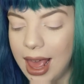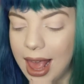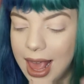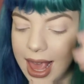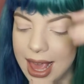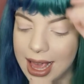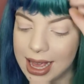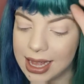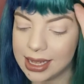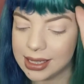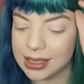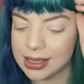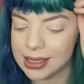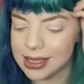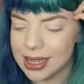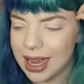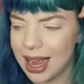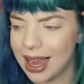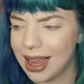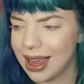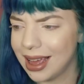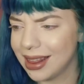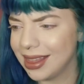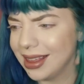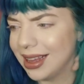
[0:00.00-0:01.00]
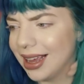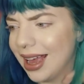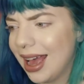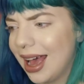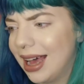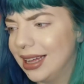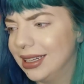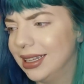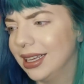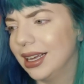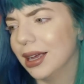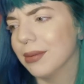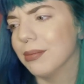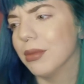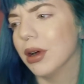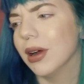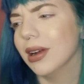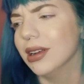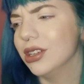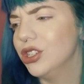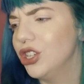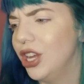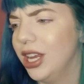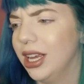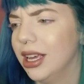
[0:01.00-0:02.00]
and I, I think I had like a
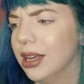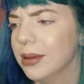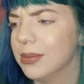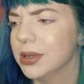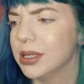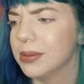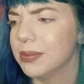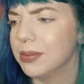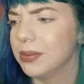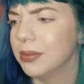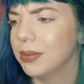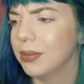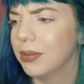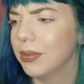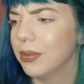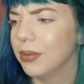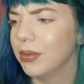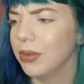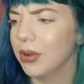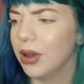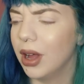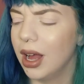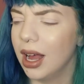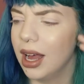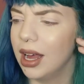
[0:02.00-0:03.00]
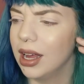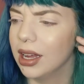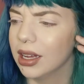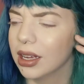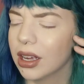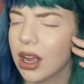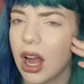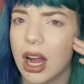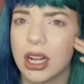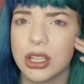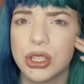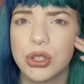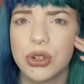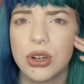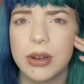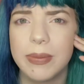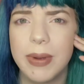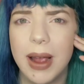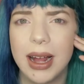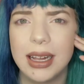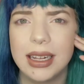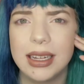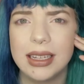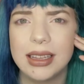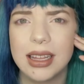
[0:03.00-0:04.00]
Marc Jacobs uh, contour
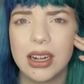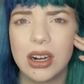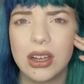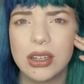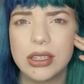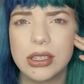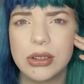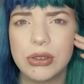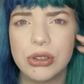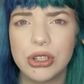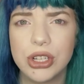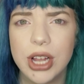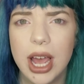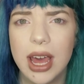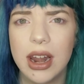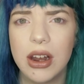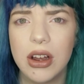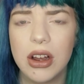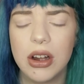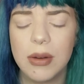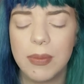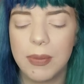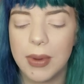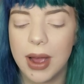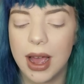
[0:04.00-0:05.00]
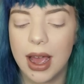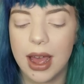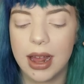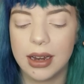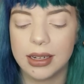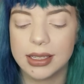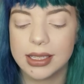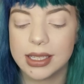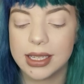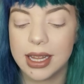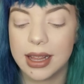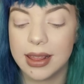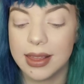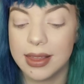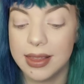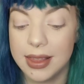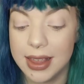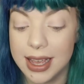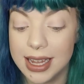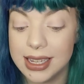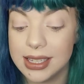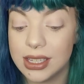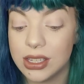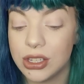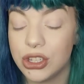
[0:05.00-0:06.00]
palette that also shattered, but
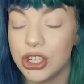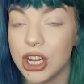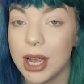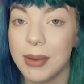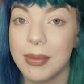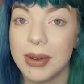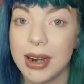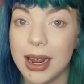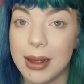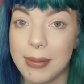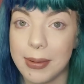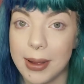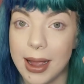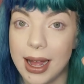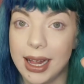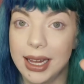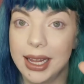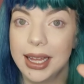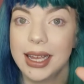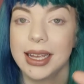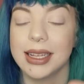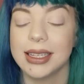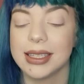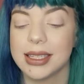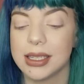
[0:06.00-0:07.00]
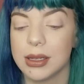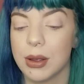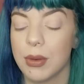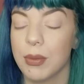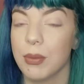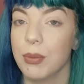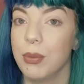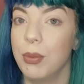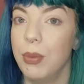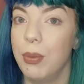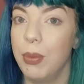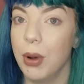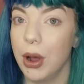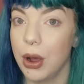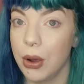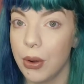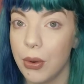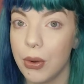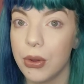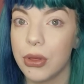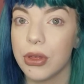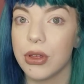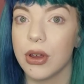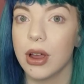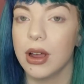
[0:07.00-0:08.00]
this Gemini palette,
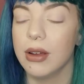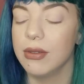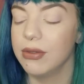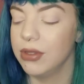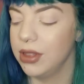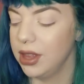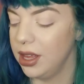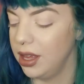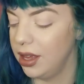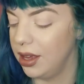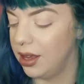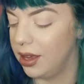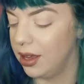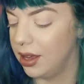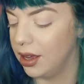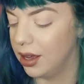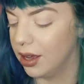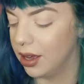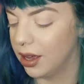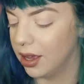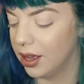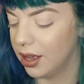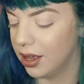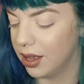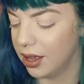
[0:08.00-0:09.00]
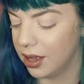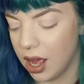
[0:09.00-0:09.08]
both of the